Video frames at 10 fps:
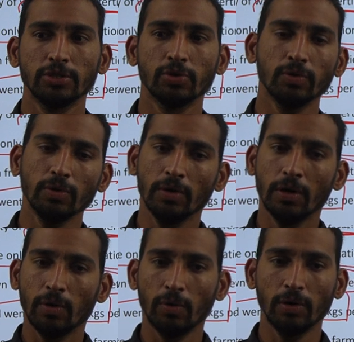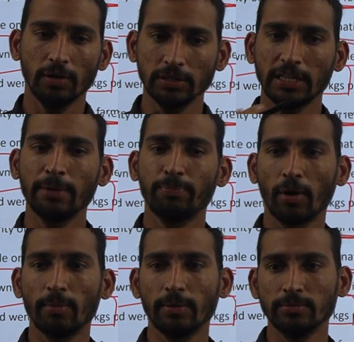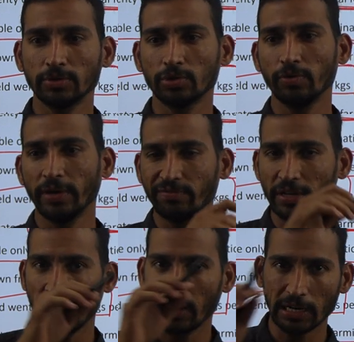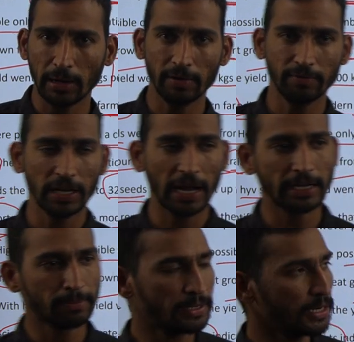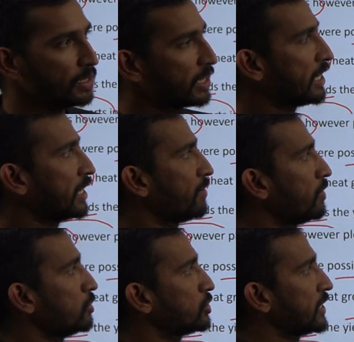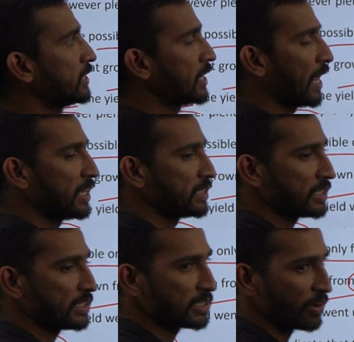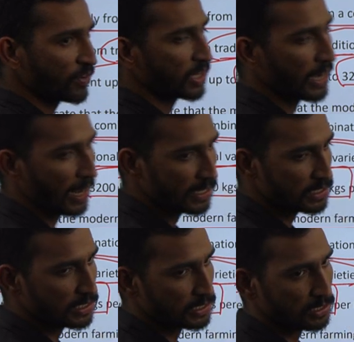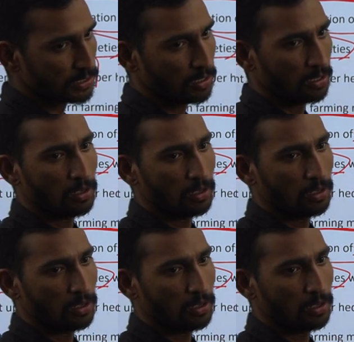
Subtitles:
So that problem, so when we adopted green revolution in the 1960s, after the 1960s,